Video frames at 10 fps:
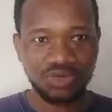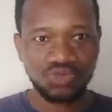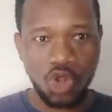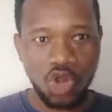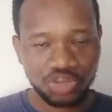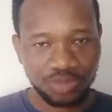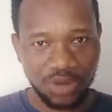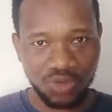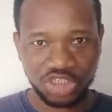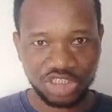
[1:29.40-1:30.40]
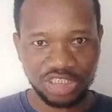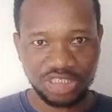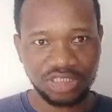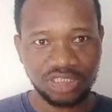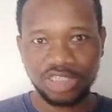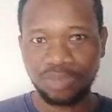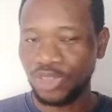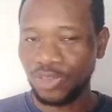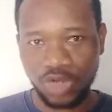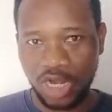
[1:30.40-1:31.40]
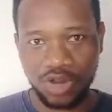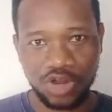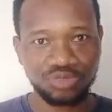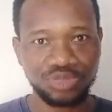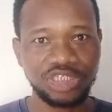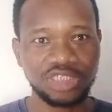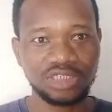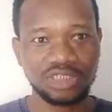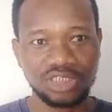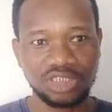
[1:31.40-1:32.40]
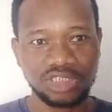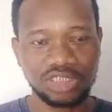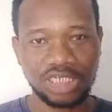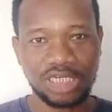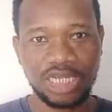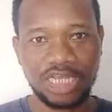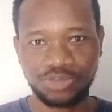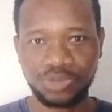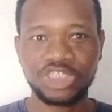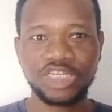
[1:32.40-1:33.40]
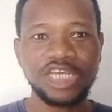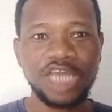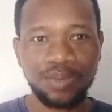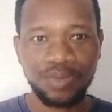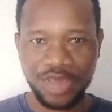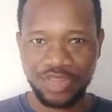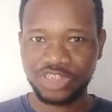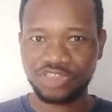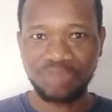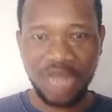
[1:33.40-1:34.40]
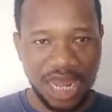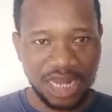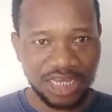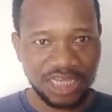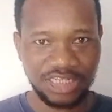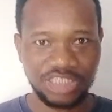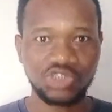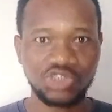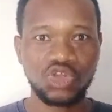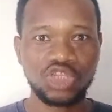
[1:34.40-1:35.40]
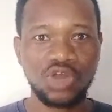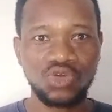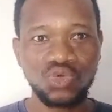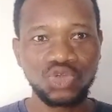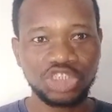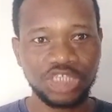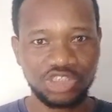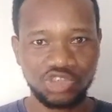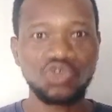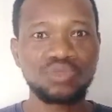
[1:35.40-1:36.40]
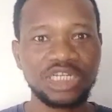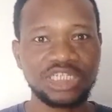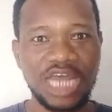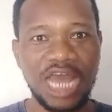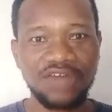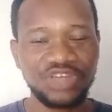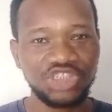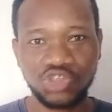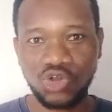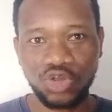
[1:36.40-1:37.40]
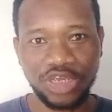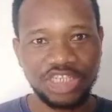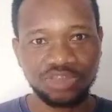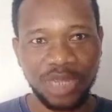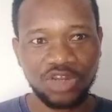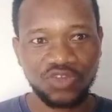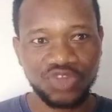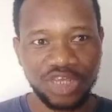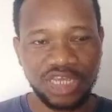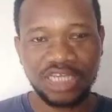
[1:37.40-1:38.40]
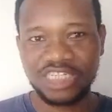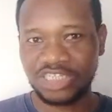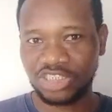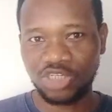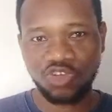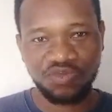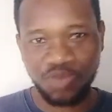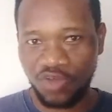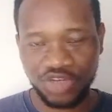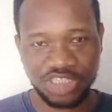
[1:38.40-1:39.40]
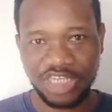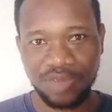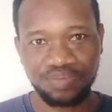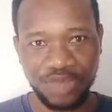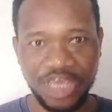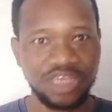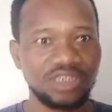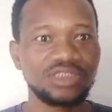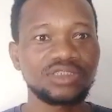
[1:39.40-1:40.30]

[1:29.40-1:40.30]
was by watching the people around me, especially by this man and his daughter who share so much love and joy in spite of their state of poverty and pain.